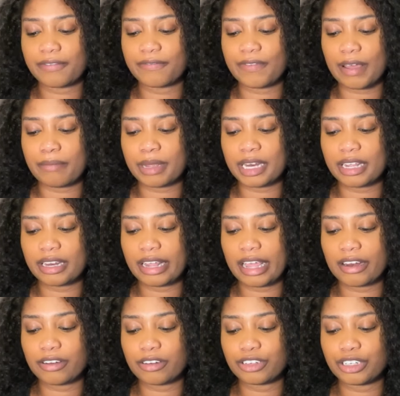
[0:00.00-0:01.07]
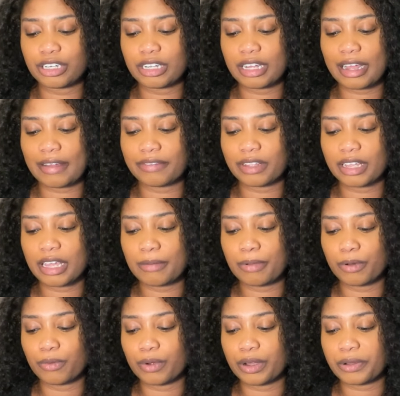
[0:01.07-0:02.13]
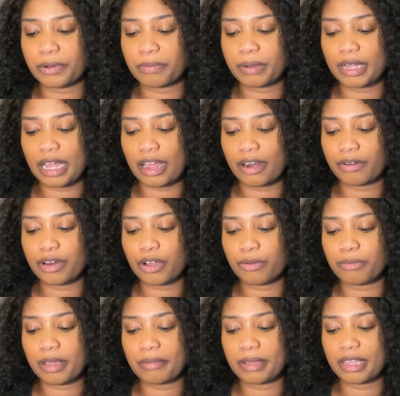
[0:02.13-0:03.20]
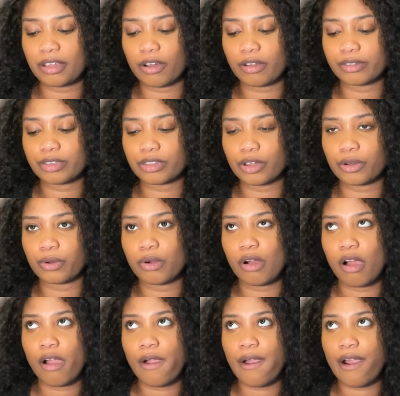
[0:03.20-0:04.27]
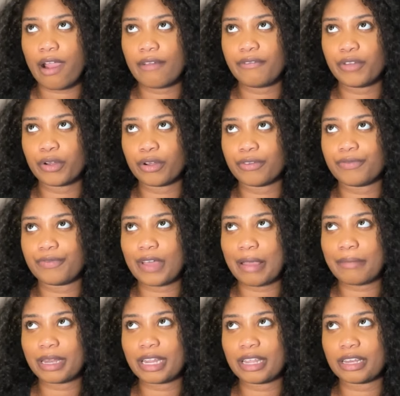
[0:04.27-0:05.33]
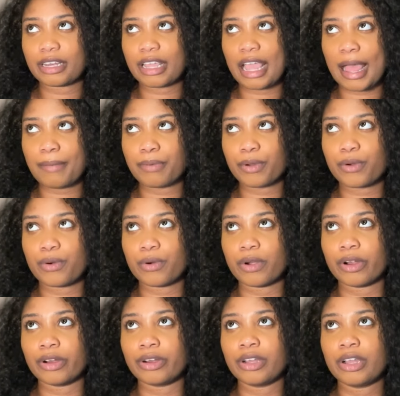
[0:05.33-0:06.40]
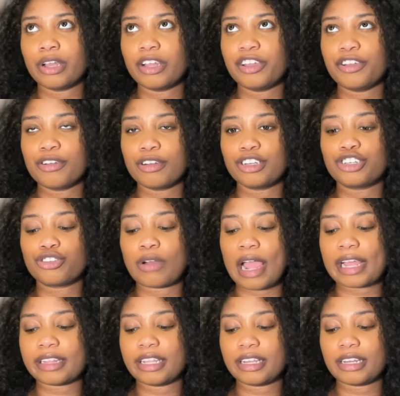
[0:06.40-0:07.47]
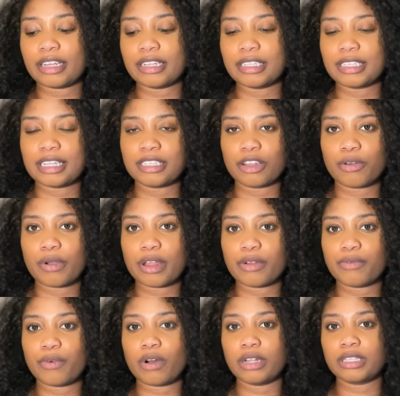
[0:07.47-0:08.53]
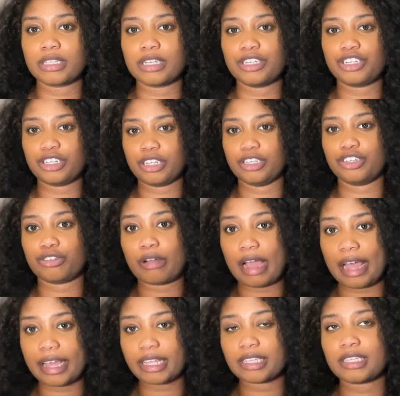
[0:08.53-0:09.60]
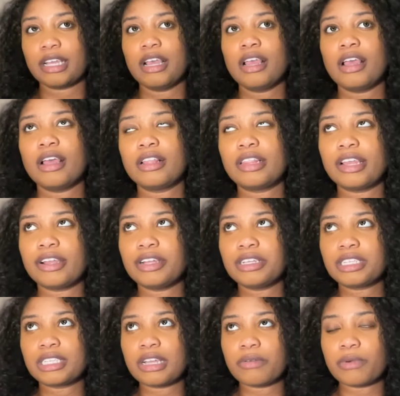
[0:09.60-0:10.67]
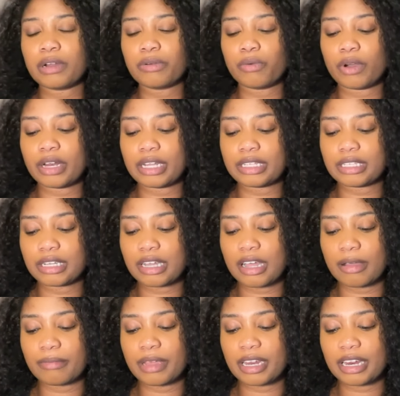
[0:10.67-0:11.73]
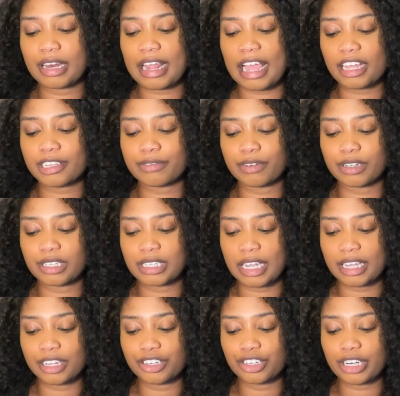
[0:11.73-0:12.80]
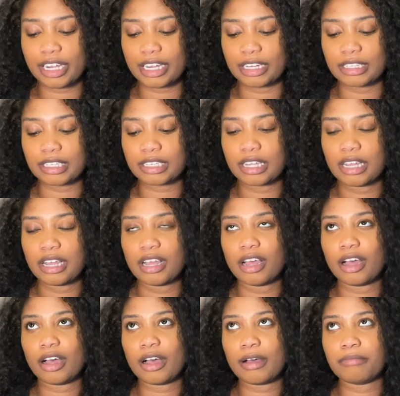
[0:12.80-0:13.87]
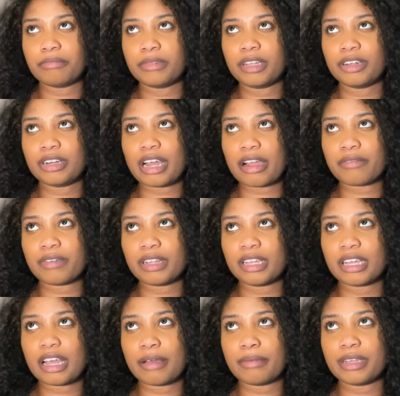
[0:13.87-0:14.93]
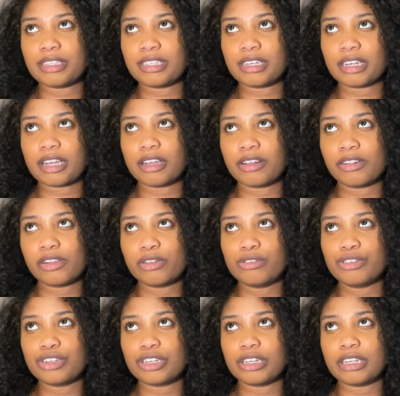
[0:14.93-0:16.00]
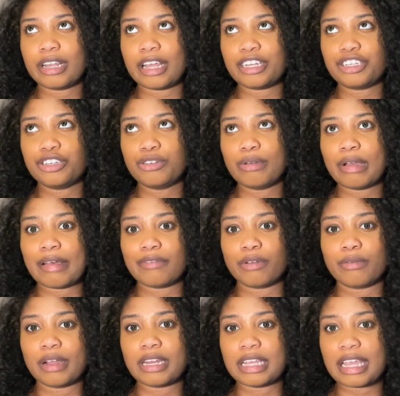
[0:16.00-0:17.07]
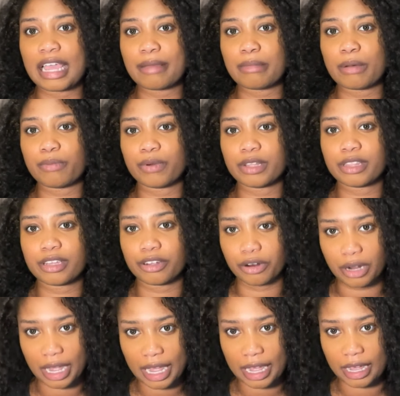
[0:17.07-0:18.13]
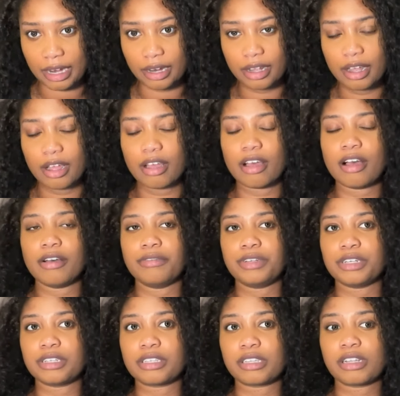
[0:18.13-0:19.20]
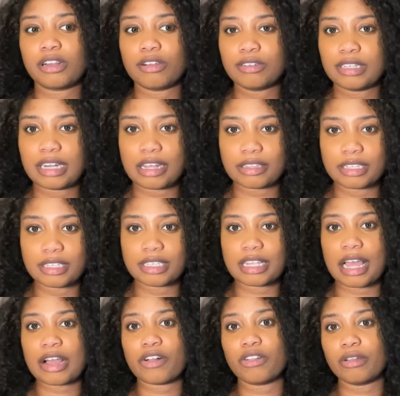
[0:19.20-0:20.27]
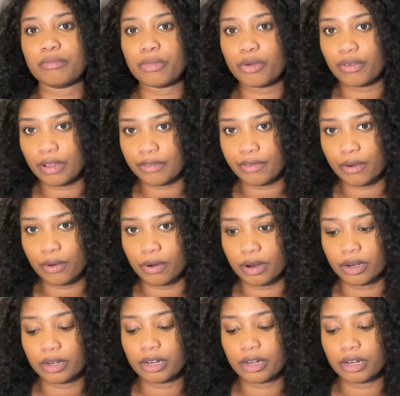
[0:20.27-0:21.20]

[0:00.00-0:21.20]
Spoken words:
feminine energy. I have to keep it real, but I don't know. Maybe also if you're a feminine Capricorn, you're attracting this as the Queen of Wands because she attracts. There is someone wanting to come in and ask for a second chance. They're not really coming to the conclusion that you have already came up with in your head of just closing out this cycle and moving forward